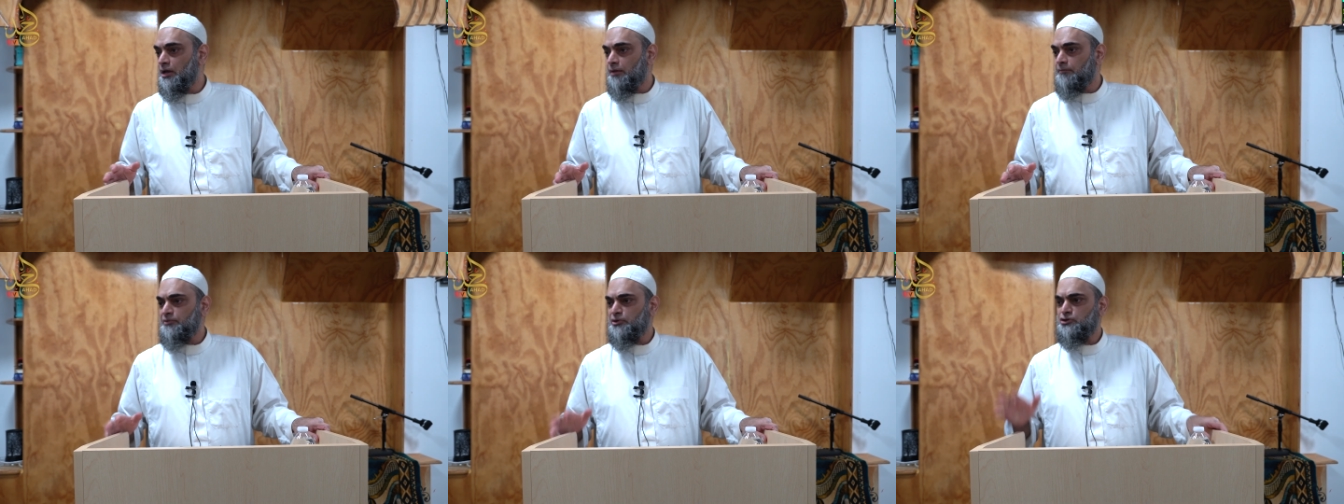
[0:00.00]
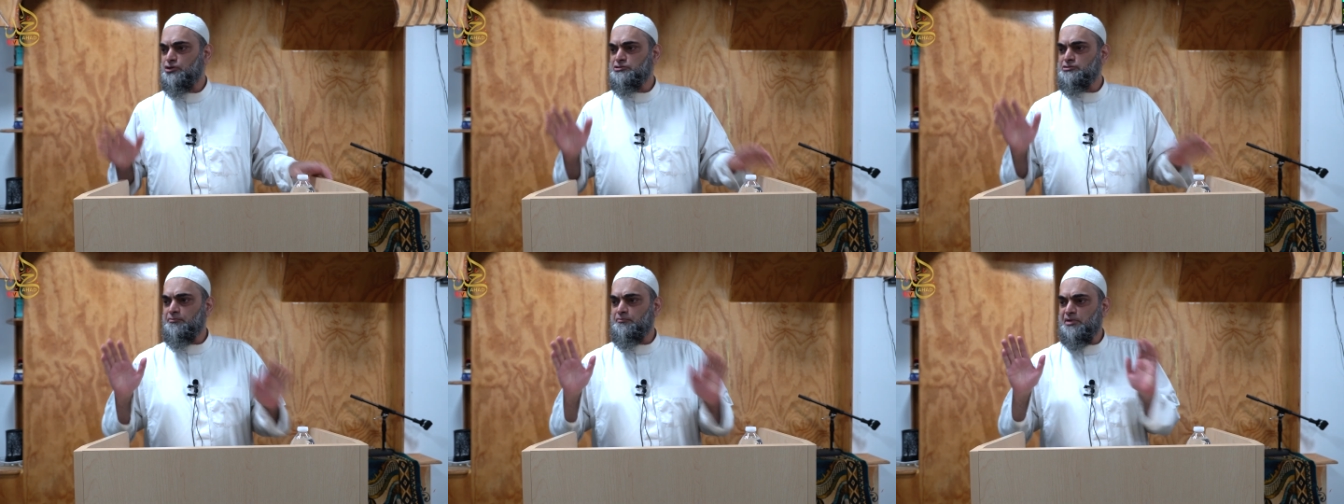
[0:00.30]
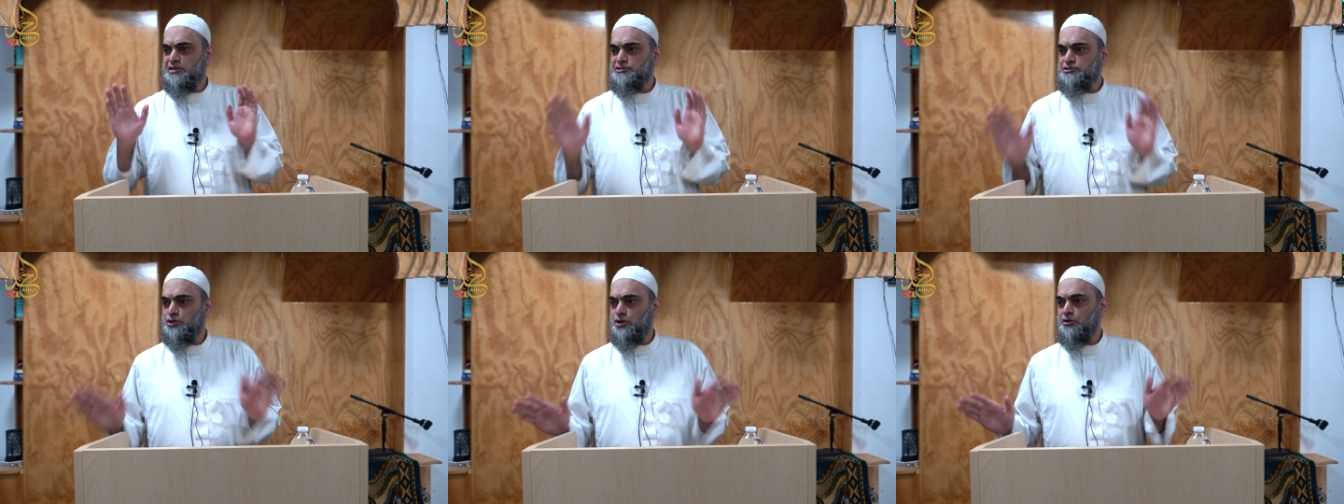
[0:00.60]
because the
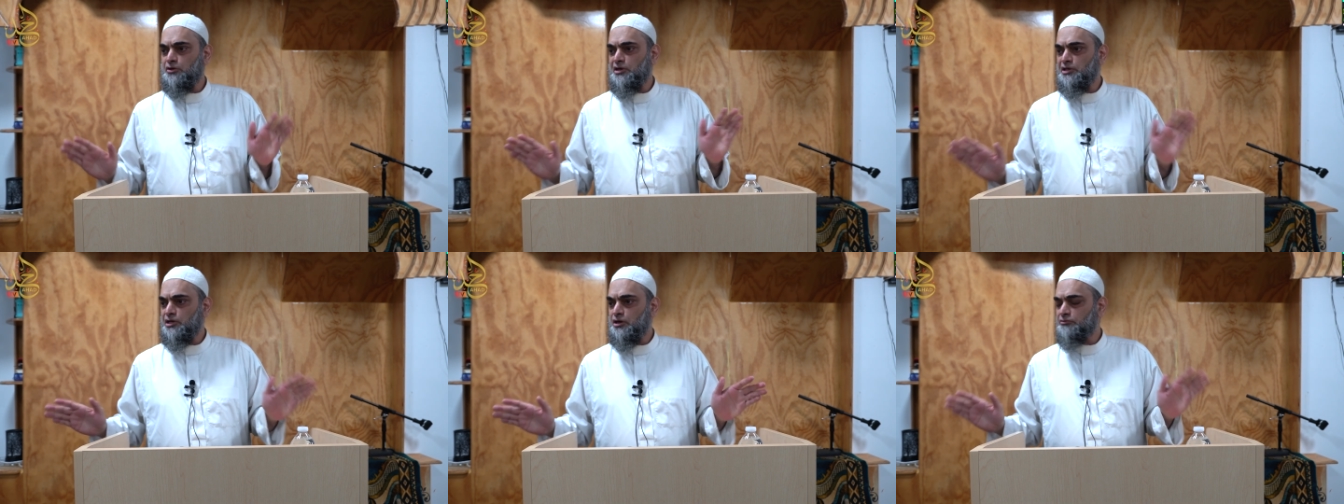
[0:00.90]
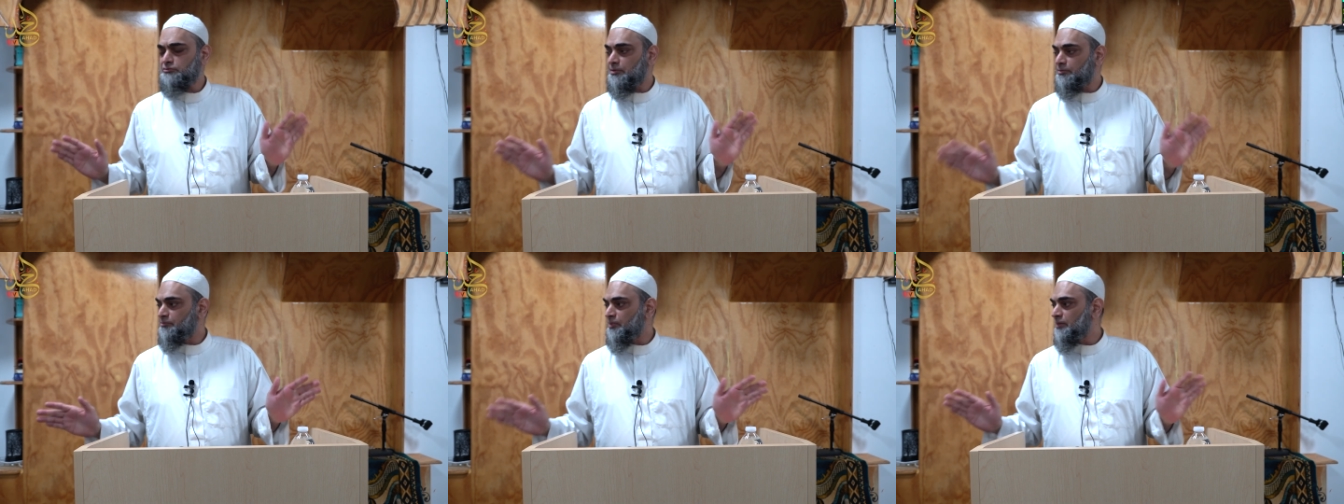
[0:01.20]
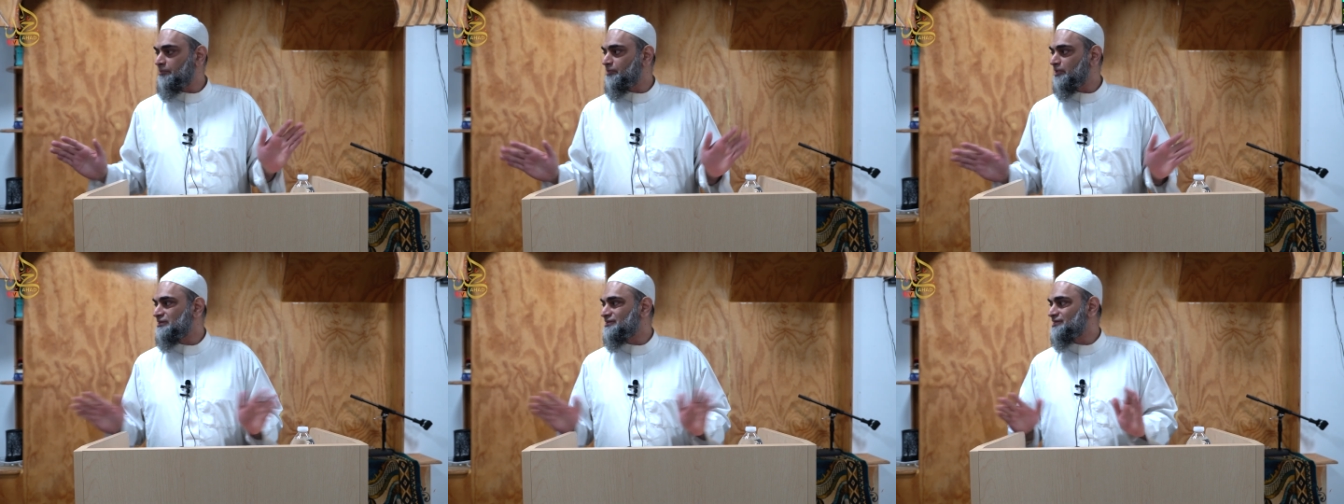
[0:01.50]
majority of the
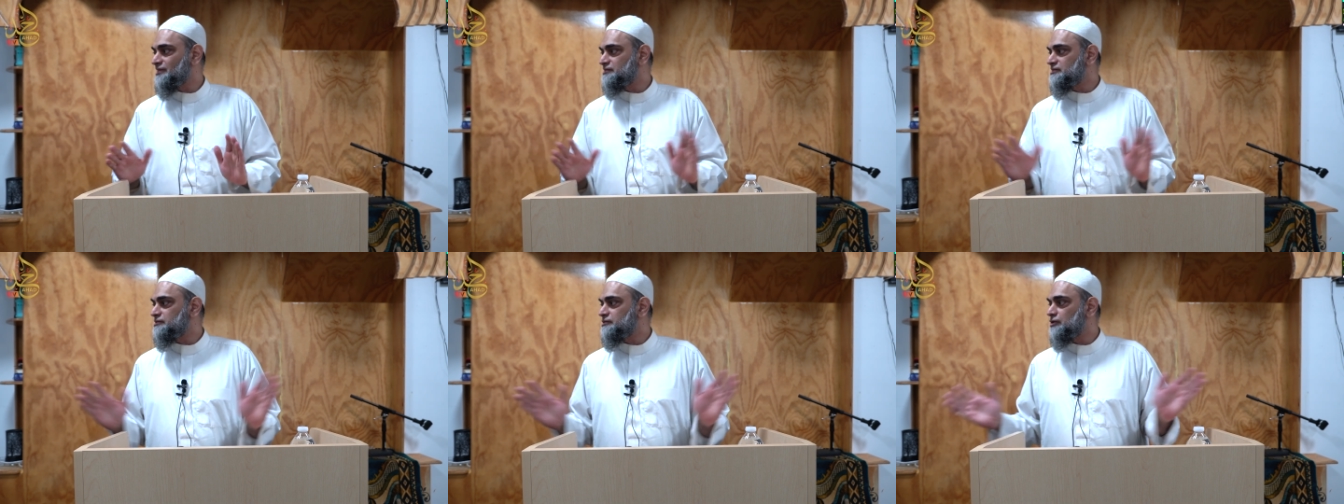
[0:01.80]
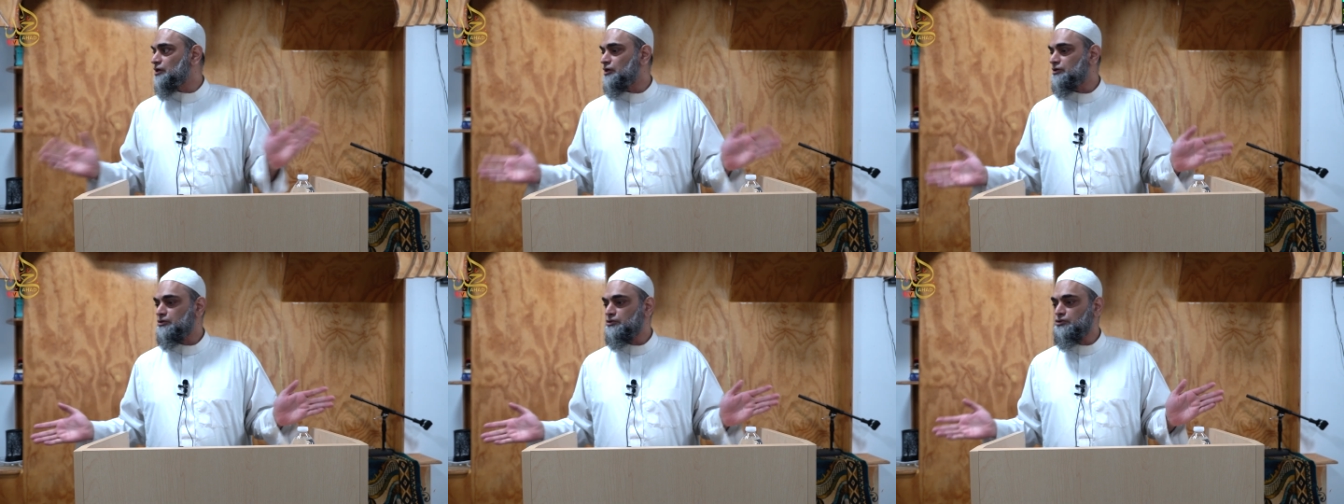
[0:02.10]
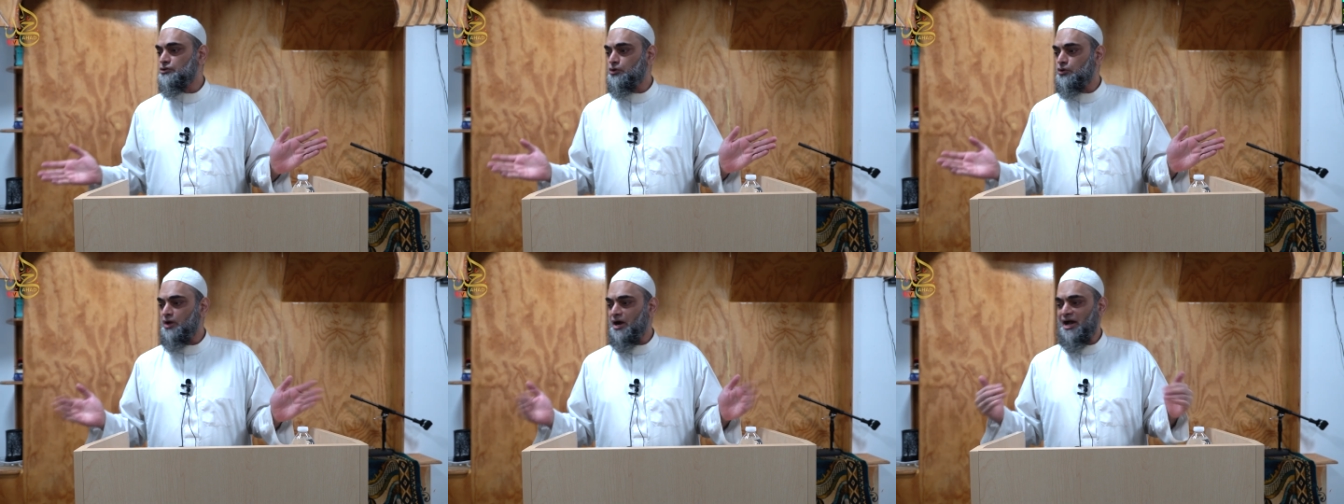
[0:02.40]
people does not know.